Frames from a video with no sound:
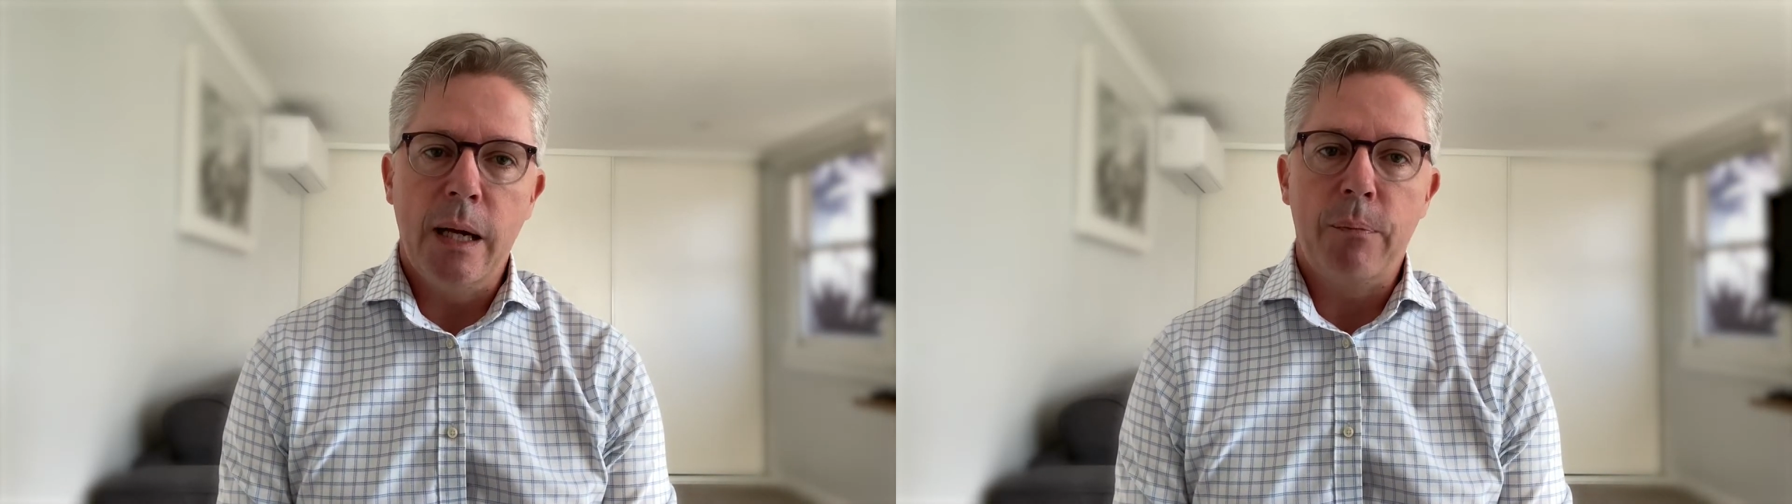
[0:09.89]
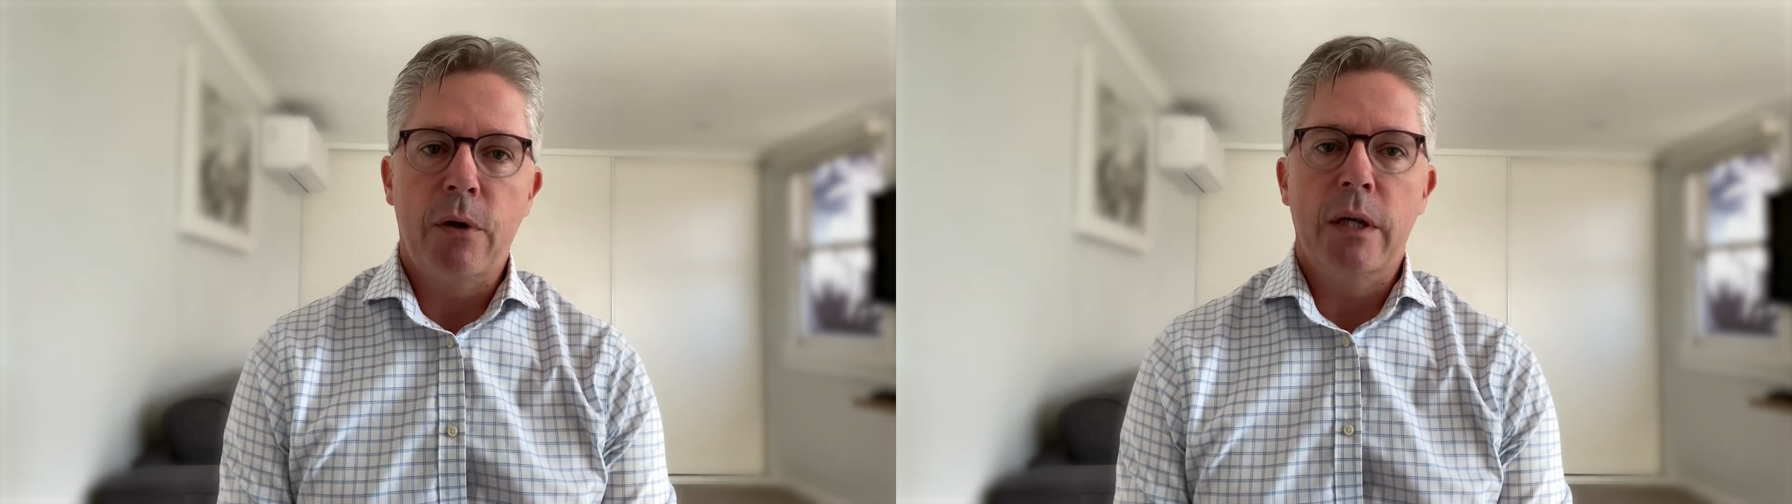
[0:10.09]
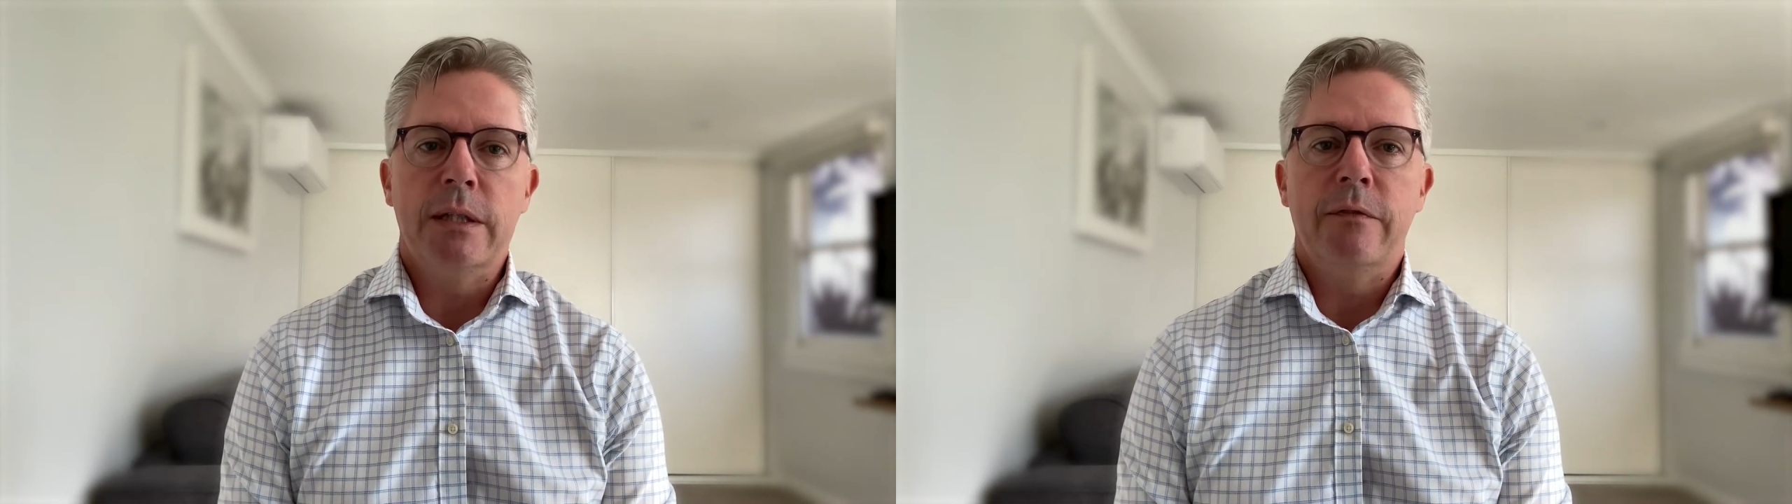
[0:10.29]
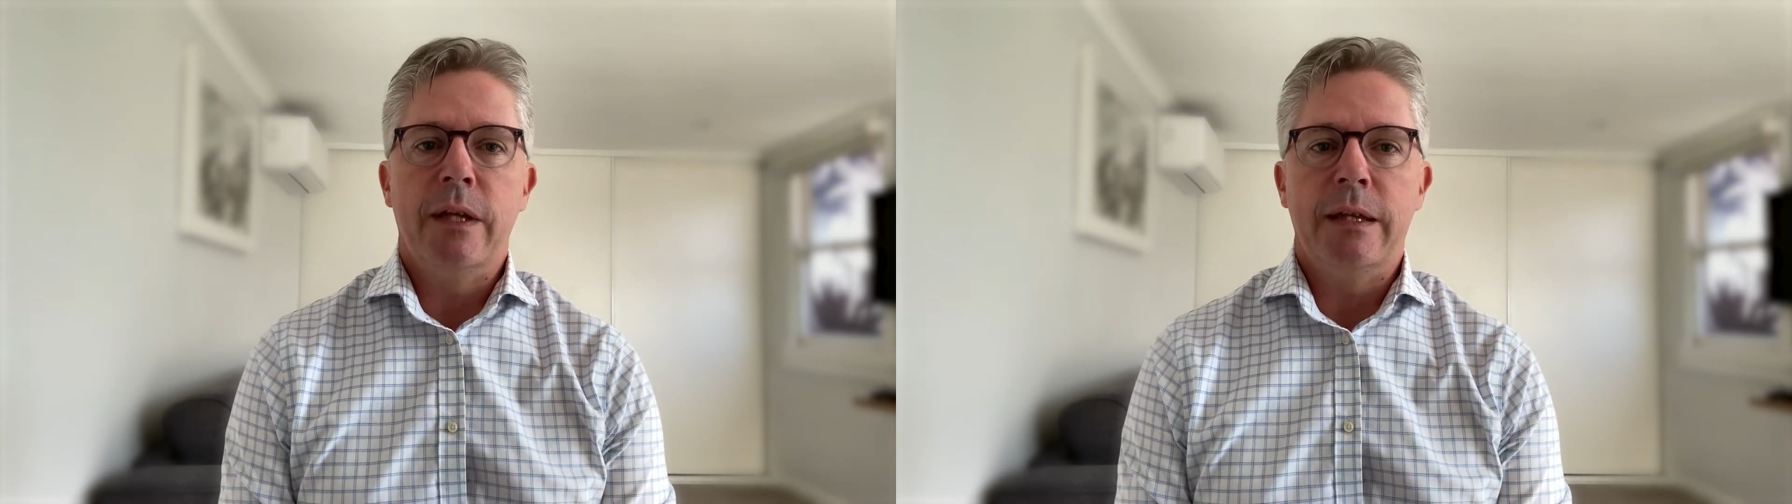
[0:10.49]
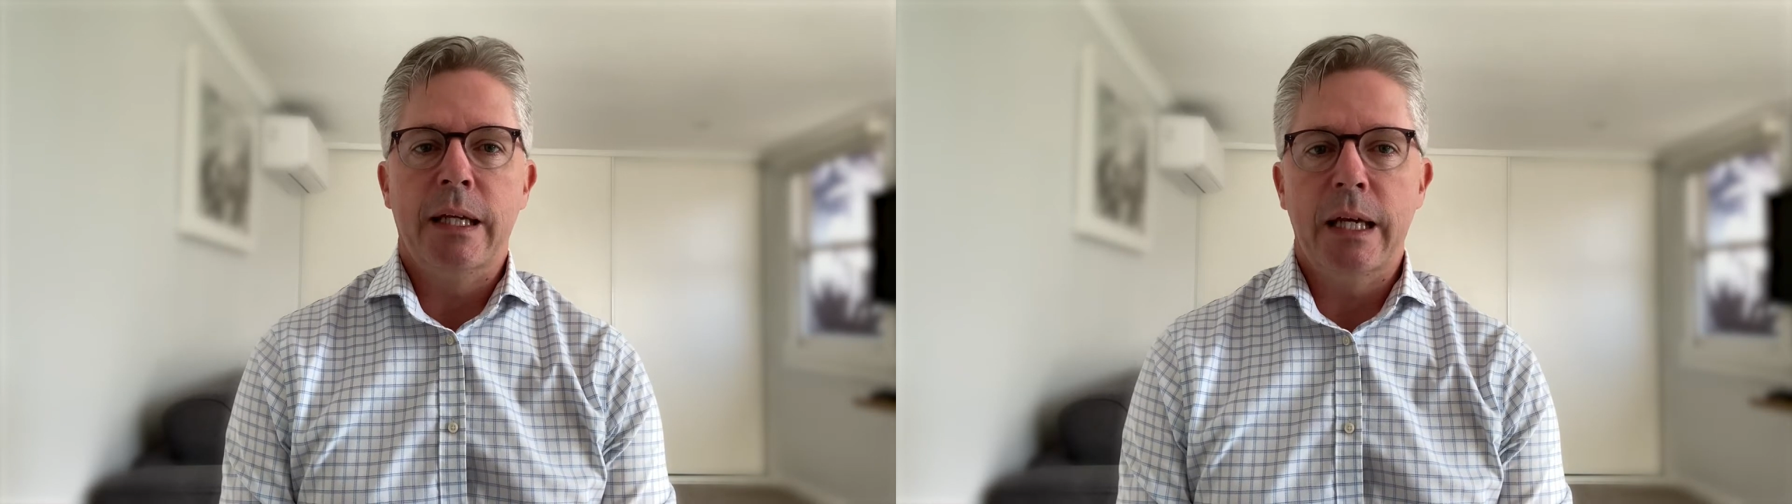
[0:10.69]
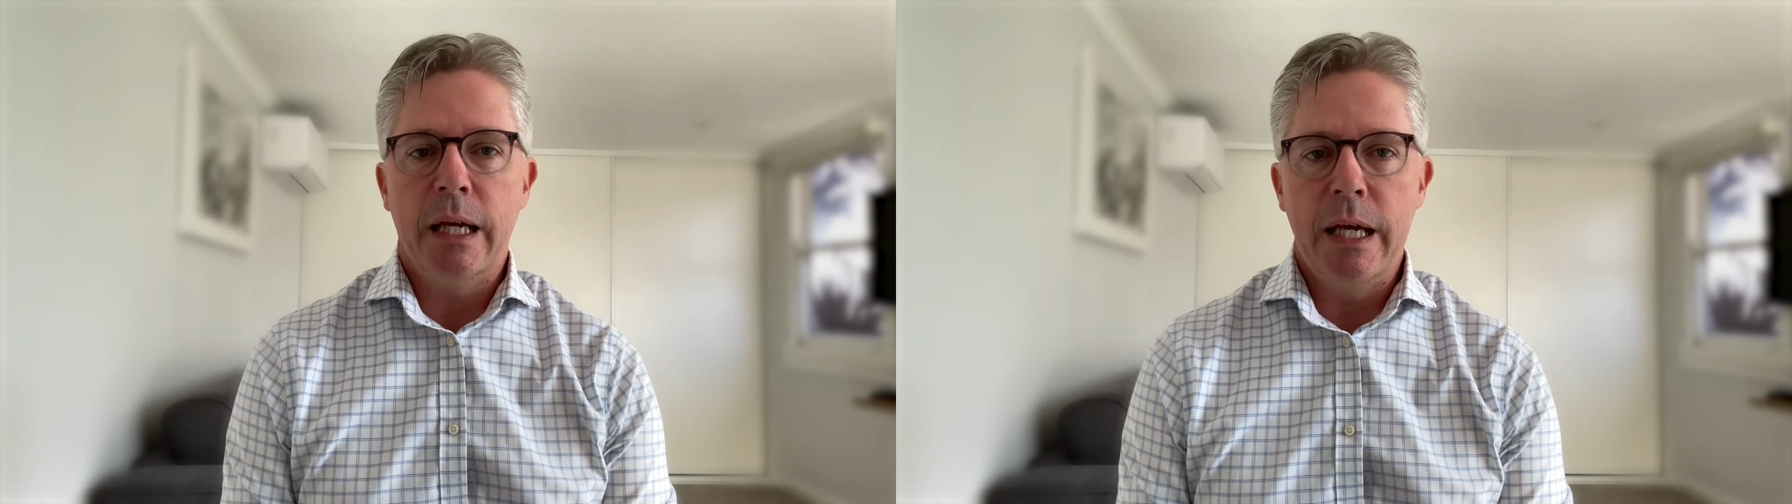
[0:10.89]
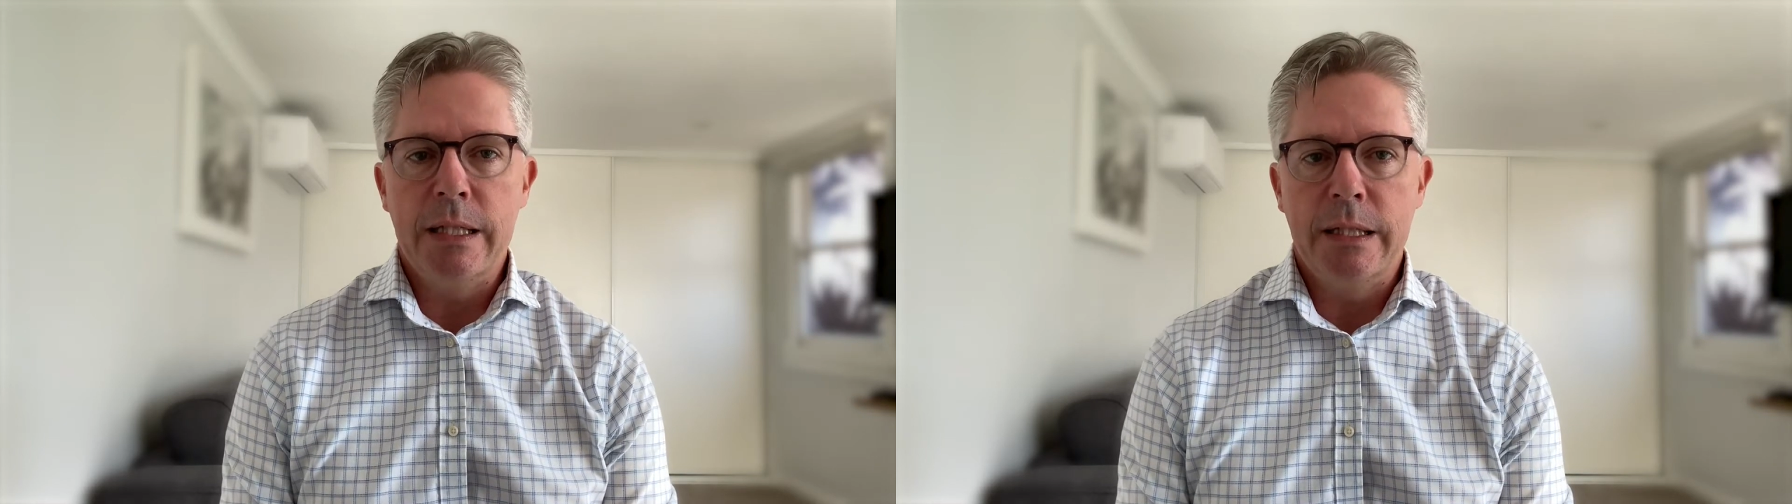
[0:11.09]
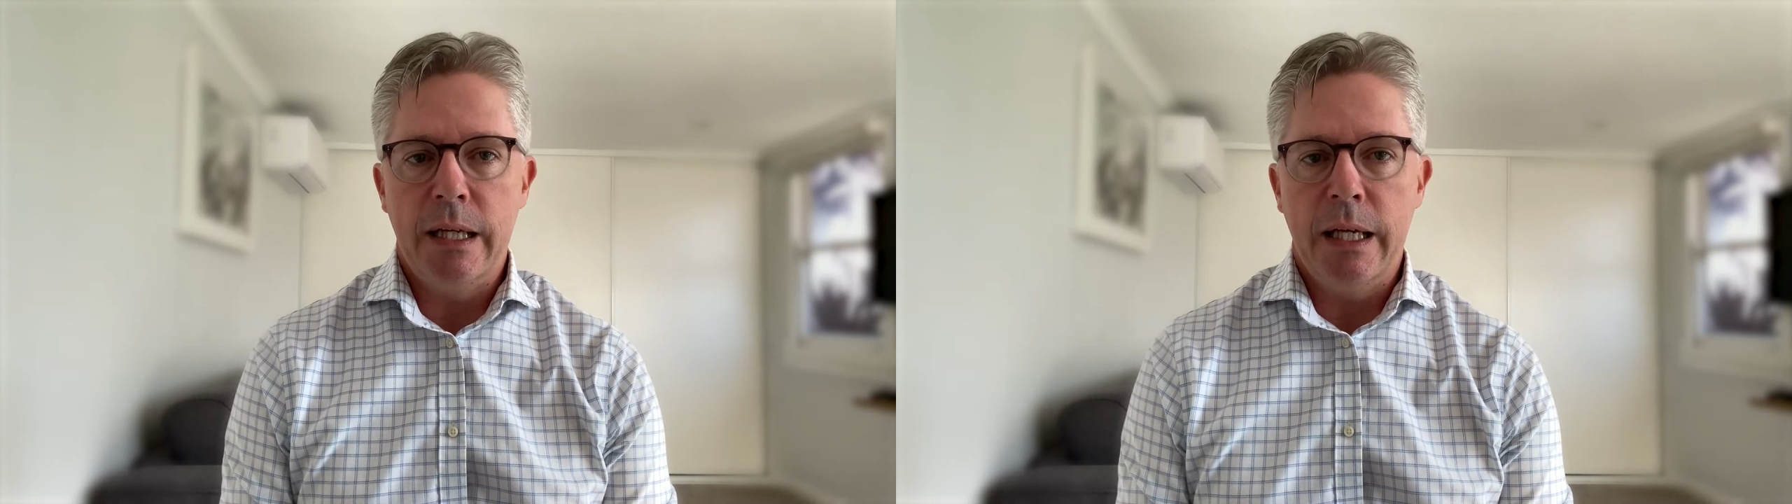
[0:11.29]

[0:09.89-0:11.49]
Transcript: how progressive the thinking is